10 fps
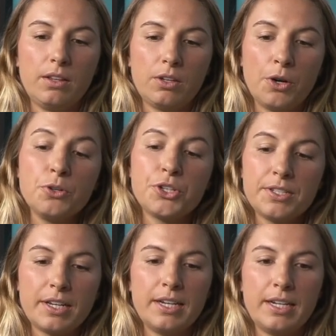coaches
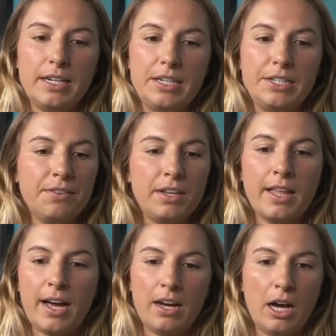can divvy
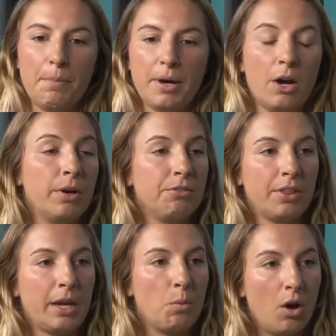that up however
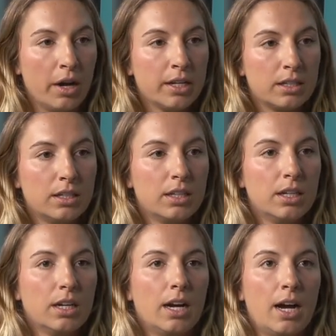they want.
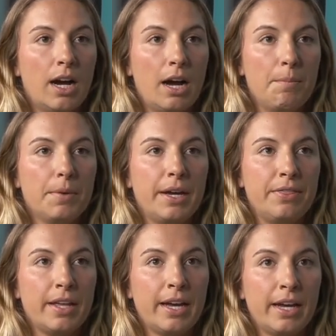
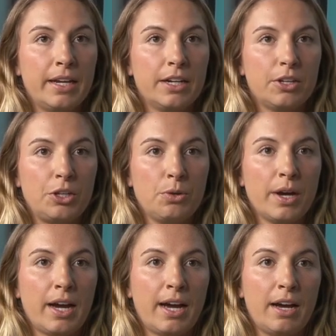And then you
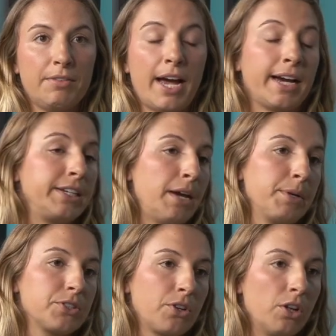have
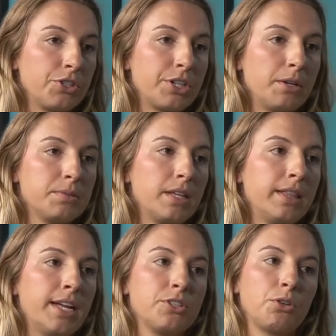academic scholarships, and
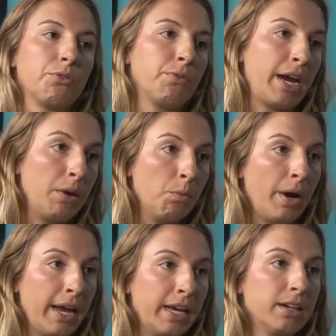that's a great
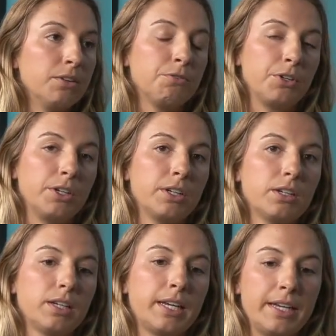way for
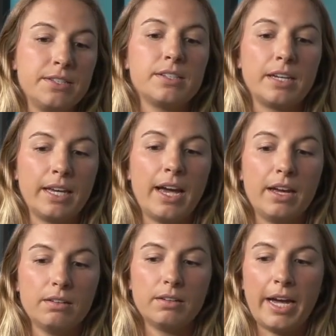kids to
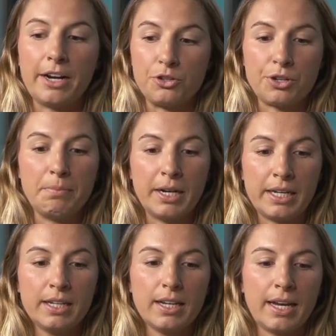get extra
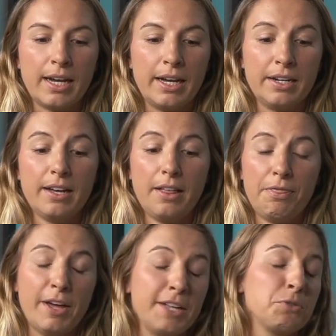money. And
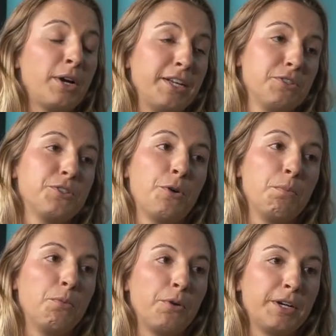that's why it's so
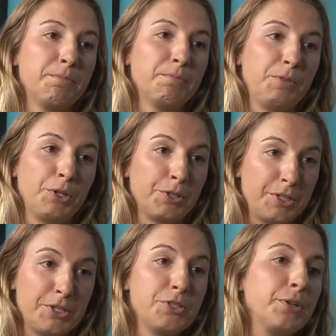important you're
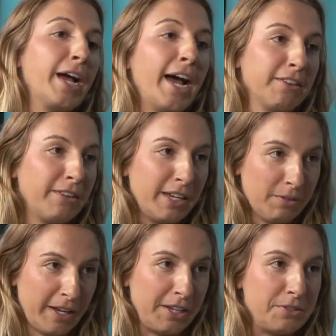a student athlete,
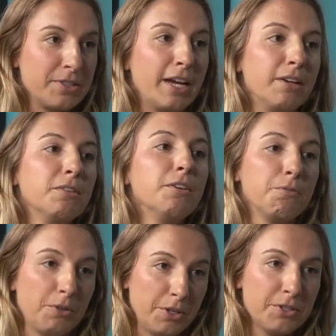like you said,
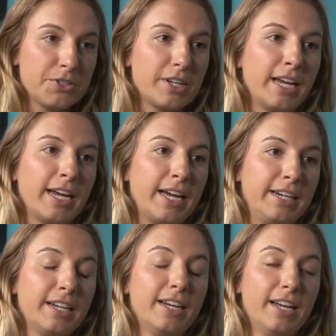first. And
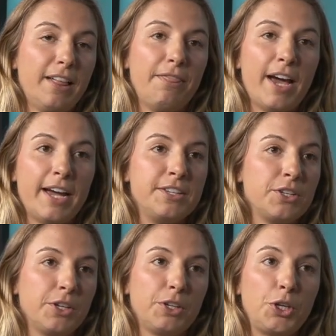that is
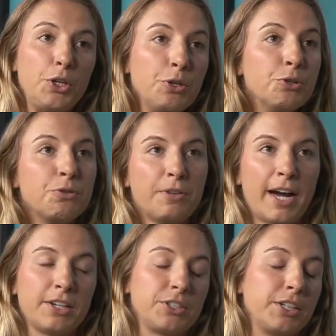a huge
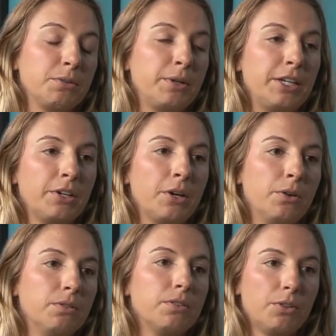factor when you
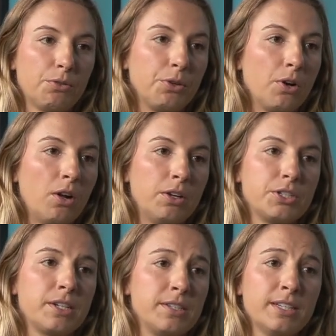go through college
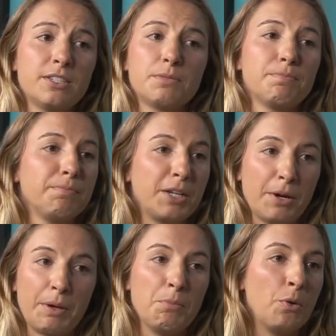because it's
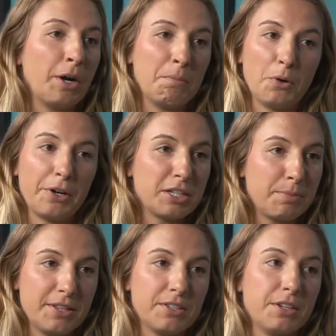becoming more and more
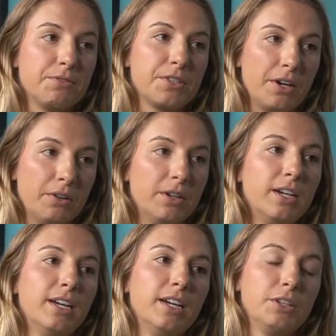expensive. So
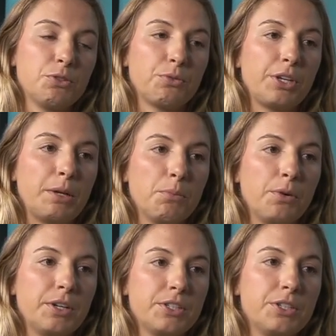it's really
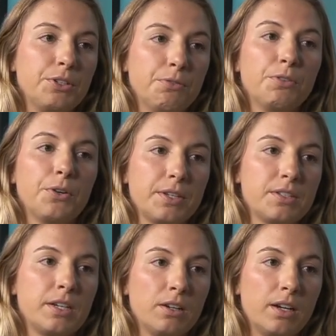important to focus
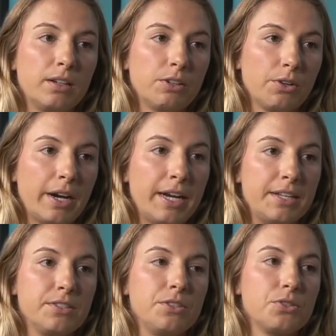in on
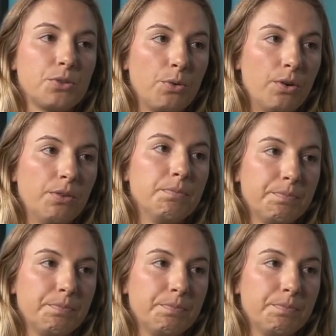grades and school.